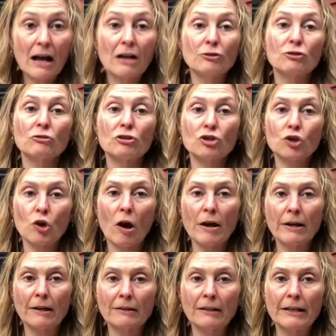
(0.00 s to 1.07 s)
I'll do the
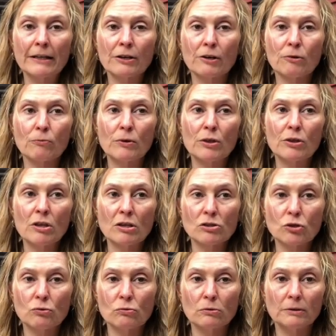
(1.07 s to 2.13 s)
try on later when
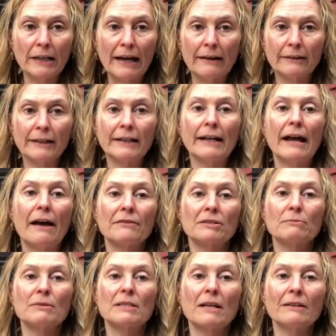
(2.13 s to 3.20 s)
things cool down and I have
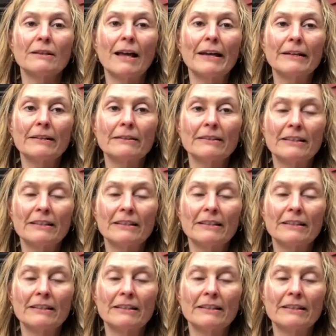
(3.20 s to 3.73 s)
some sunlight.